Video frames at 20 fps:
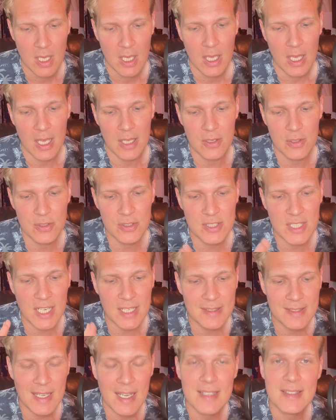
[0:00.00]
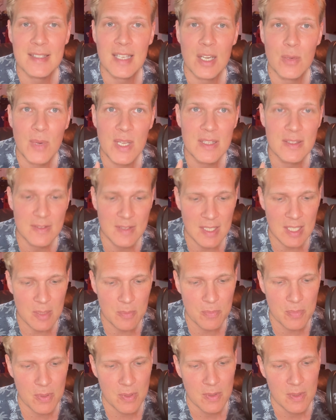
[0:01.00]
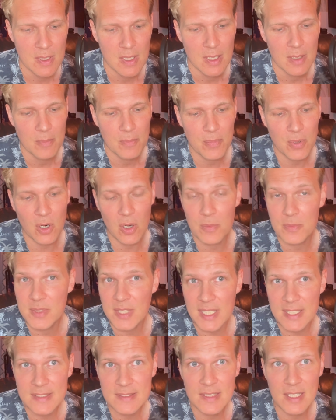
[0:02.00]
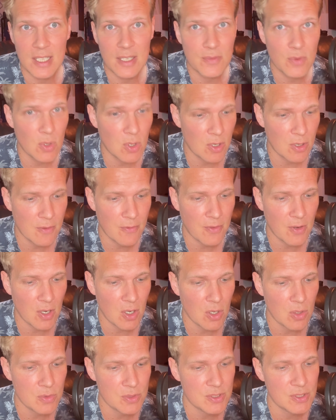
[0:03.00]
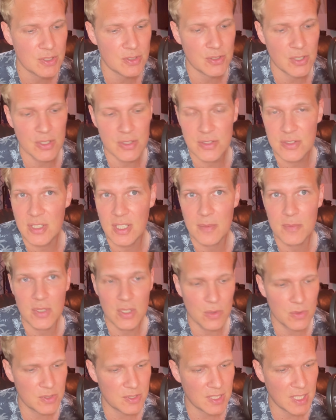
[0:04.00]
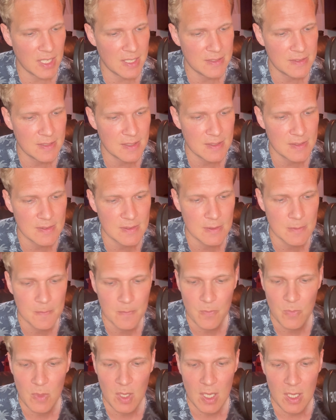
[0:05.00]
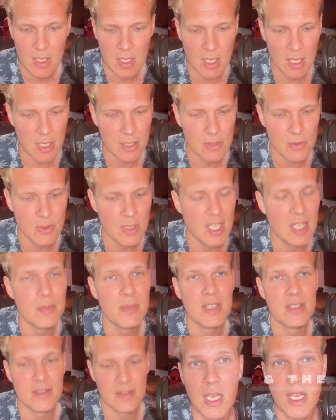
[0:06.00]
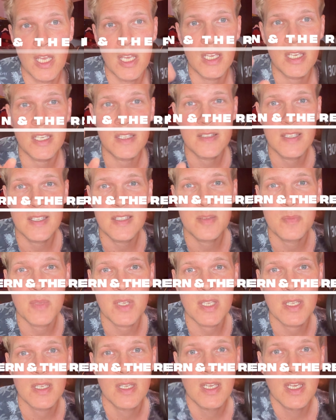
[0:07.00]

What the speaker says: And just like that, I went deep. Prompt testing, workflows, system, use cases. Yeah, you name it. It hit me.